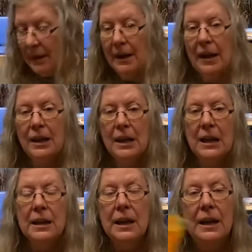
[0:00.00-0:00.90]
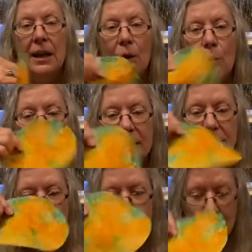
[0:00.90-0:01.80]
And then once
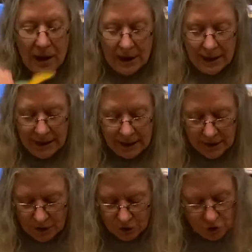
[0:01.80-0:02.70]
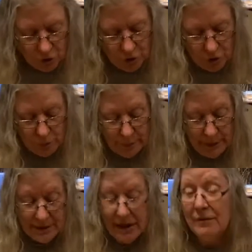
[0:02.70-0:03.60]
they're dry, and I'll show you,
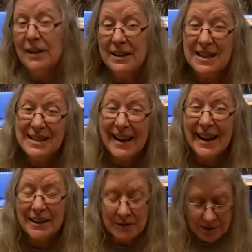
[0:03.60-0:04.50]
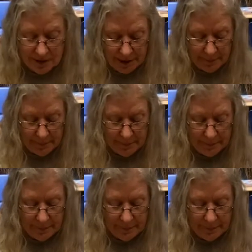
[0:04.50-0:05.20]
because I've done these ahead of time,